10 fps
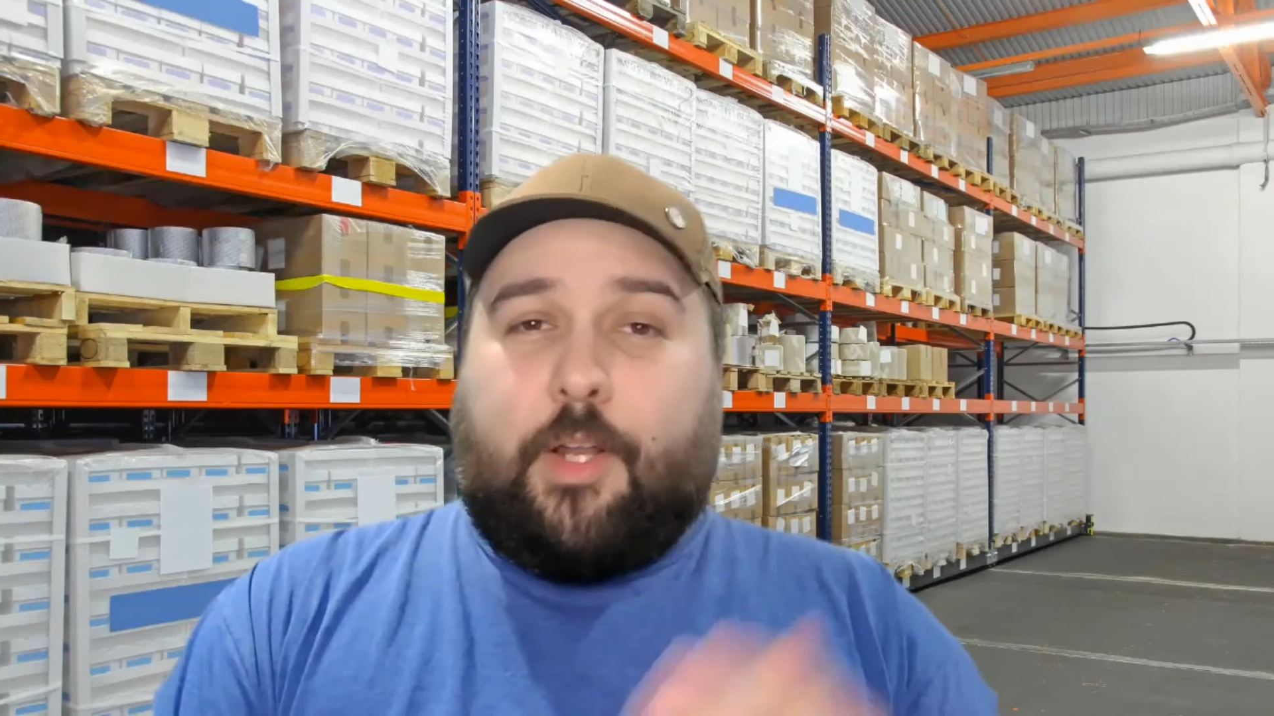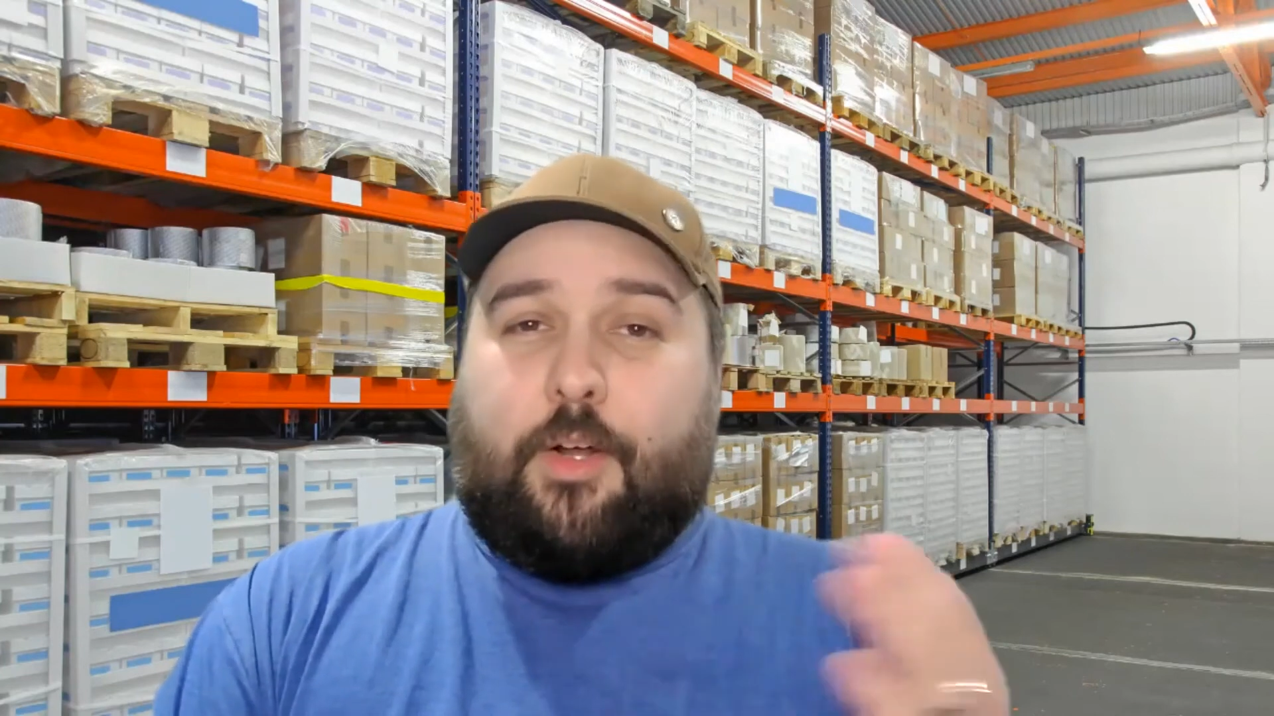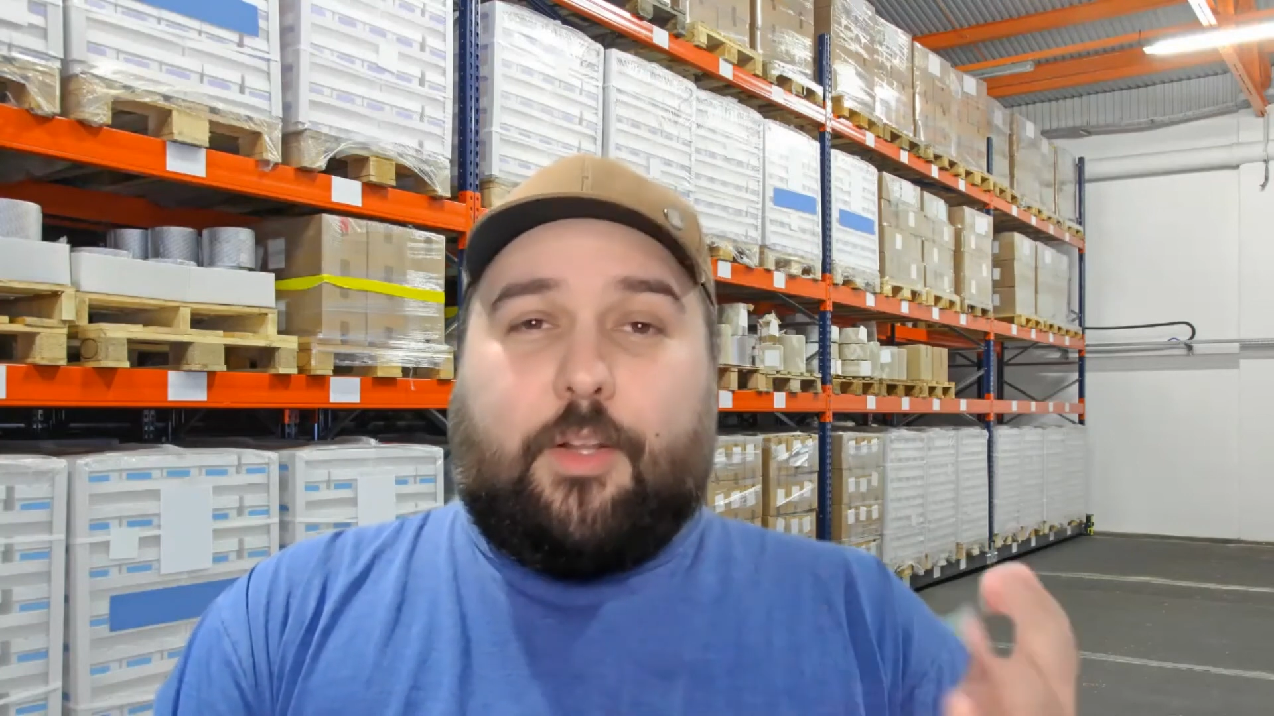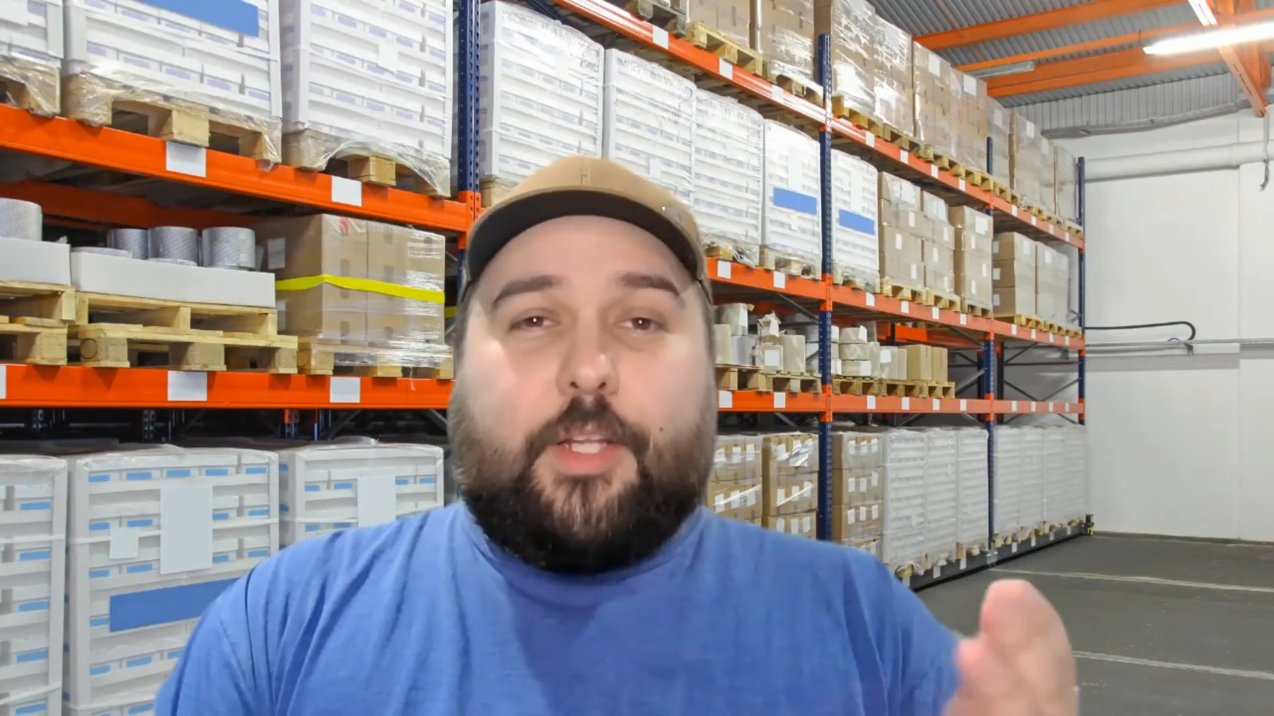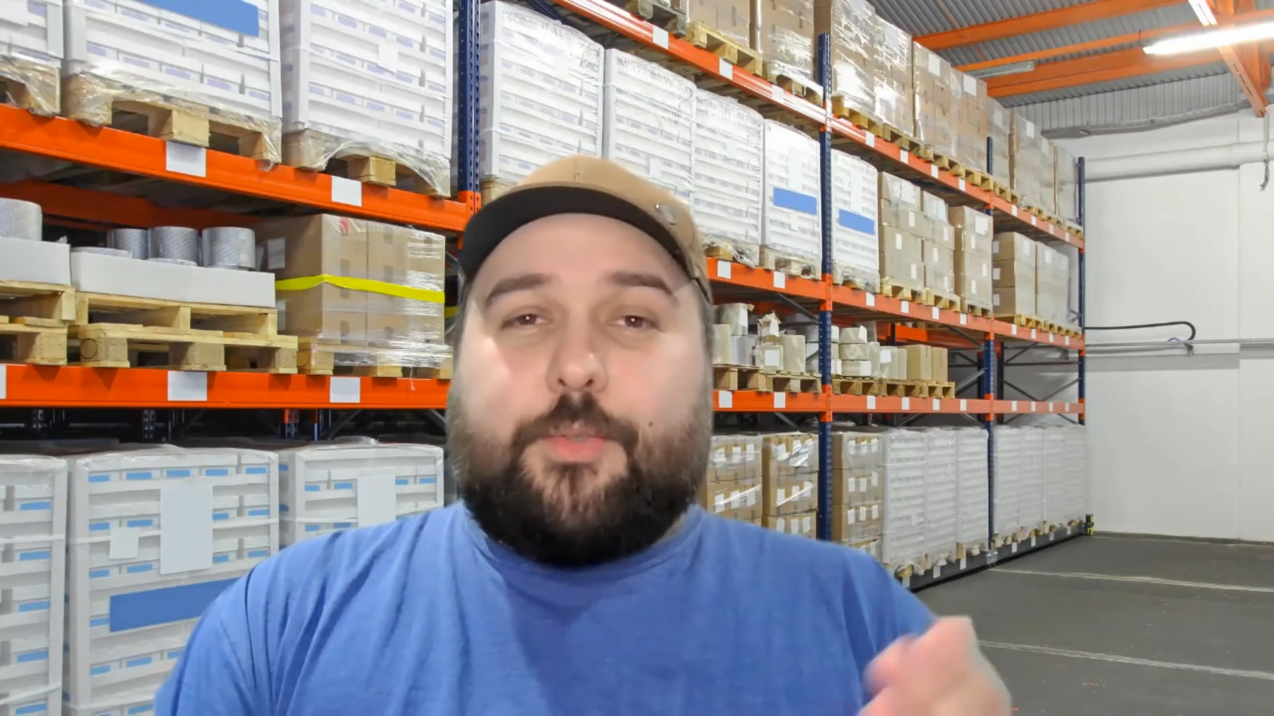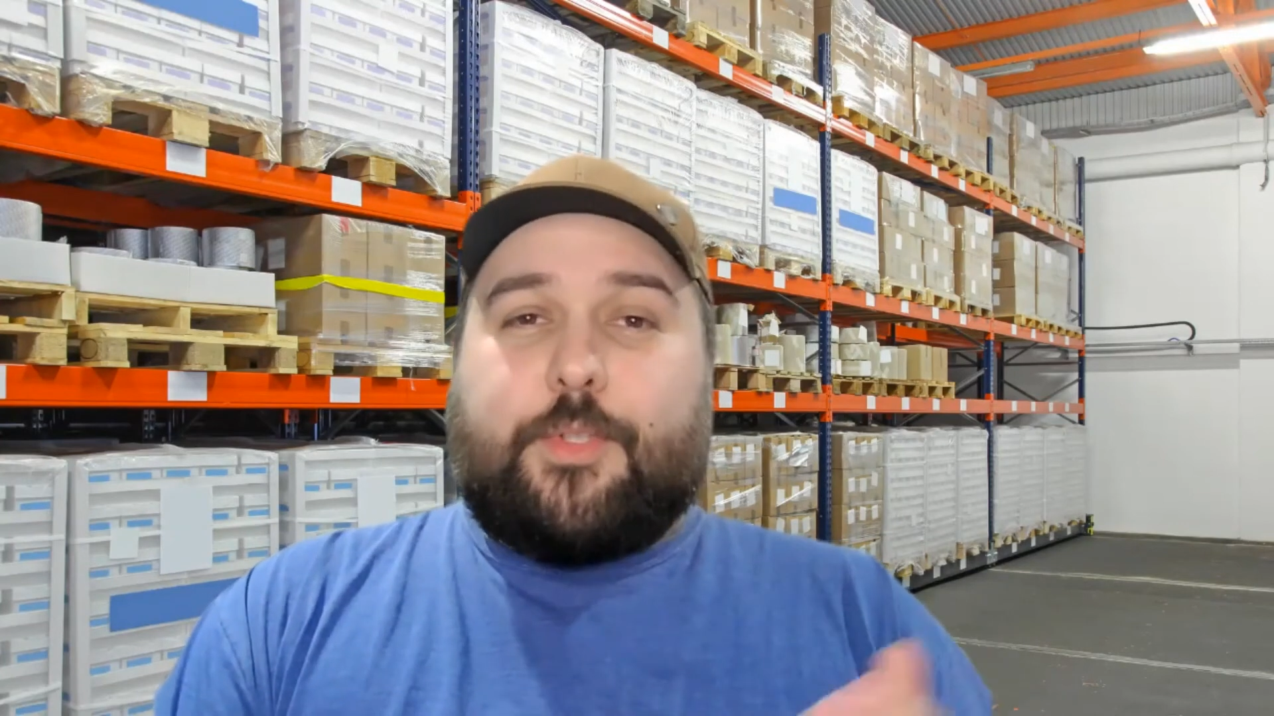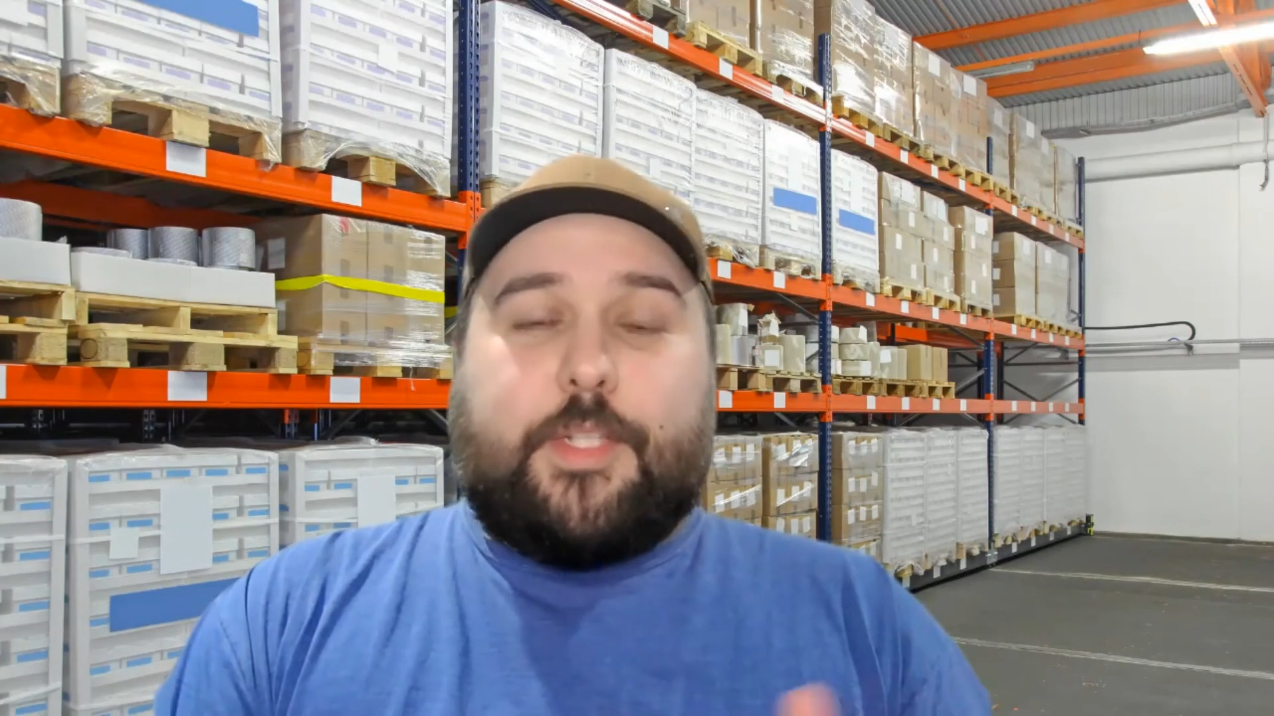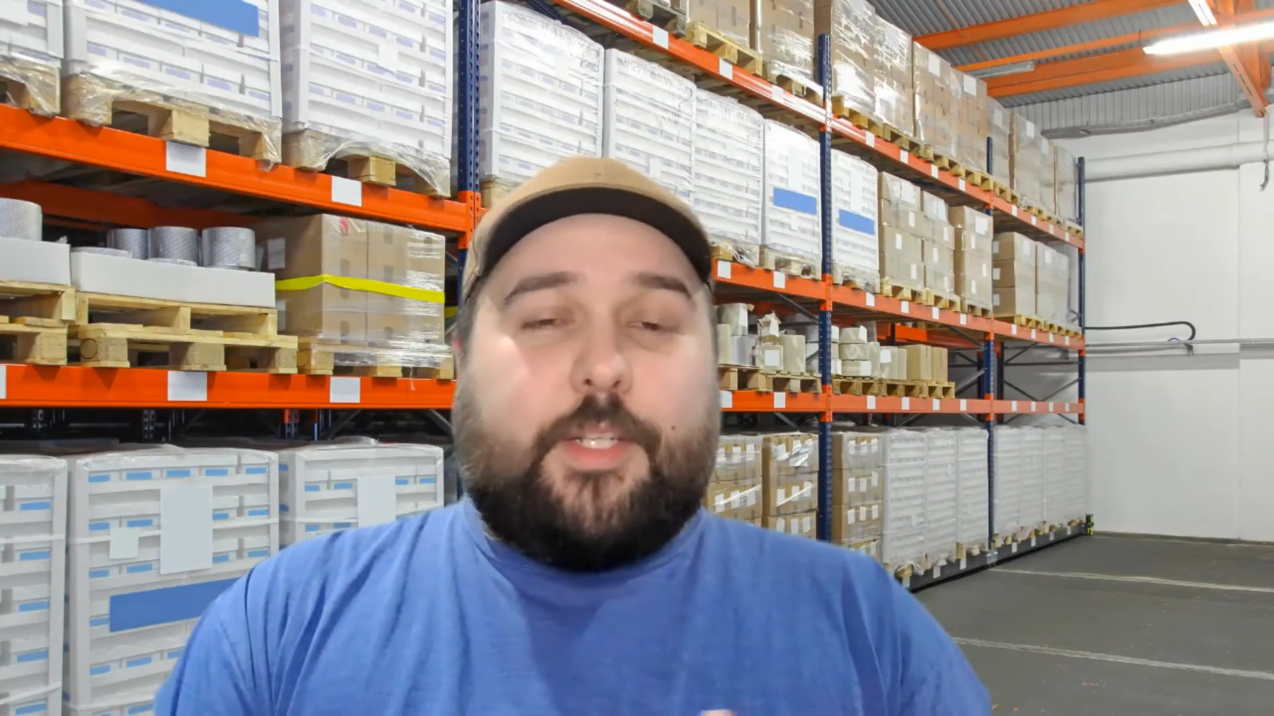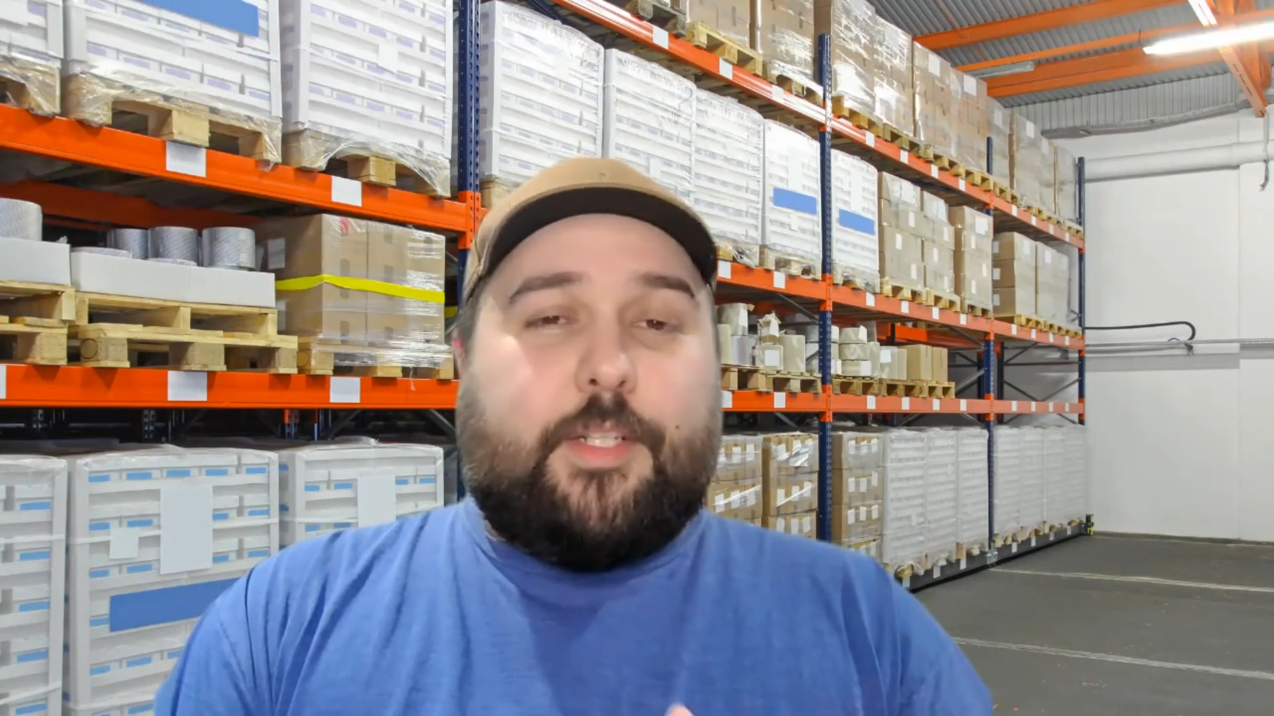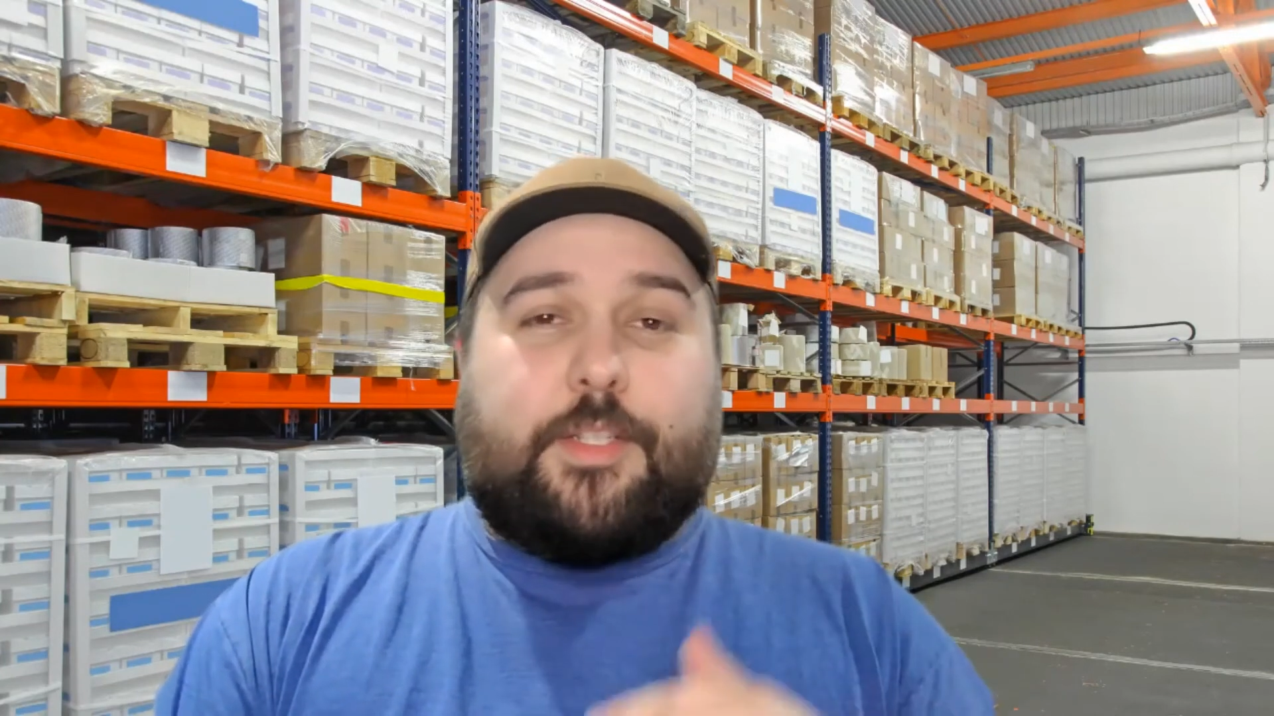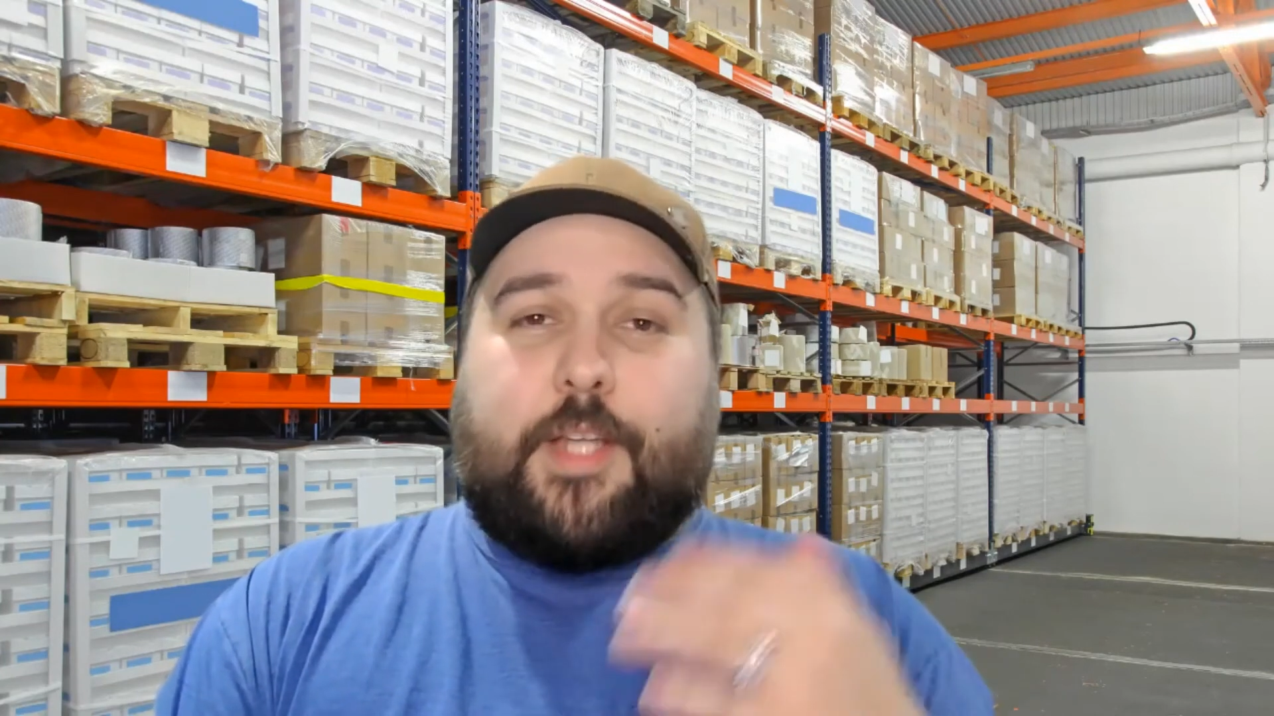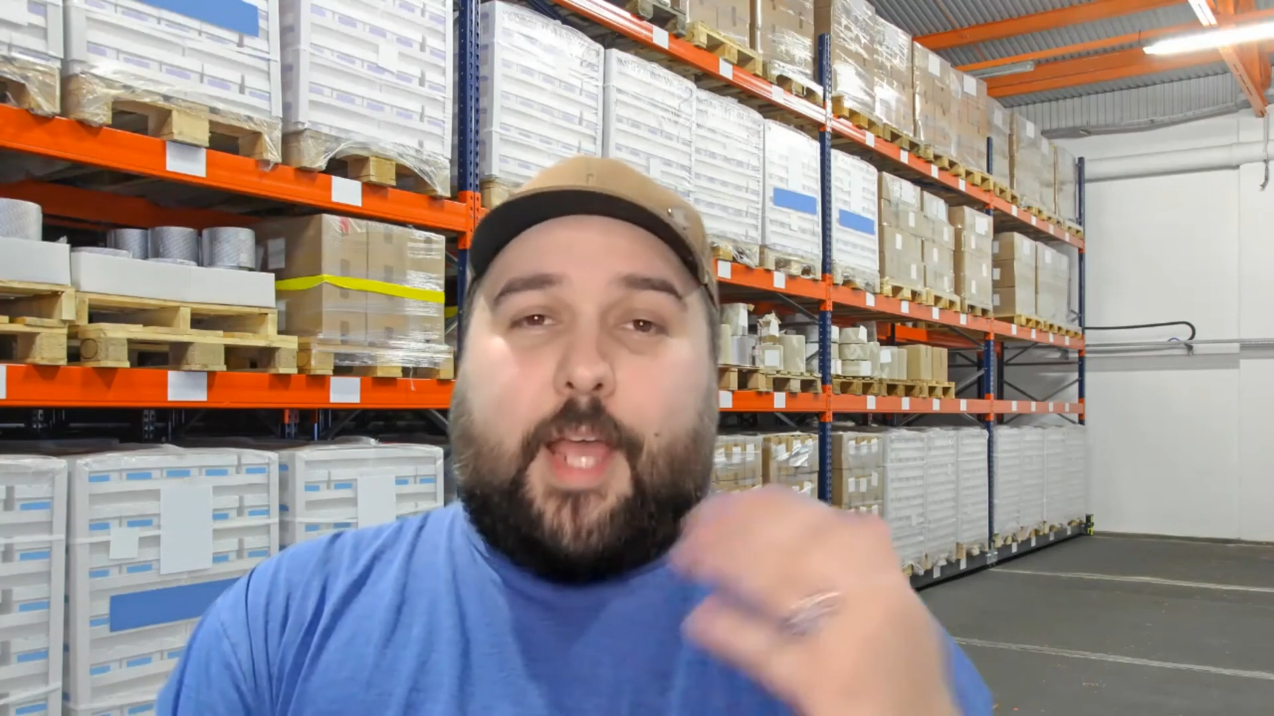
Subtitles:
all interested in just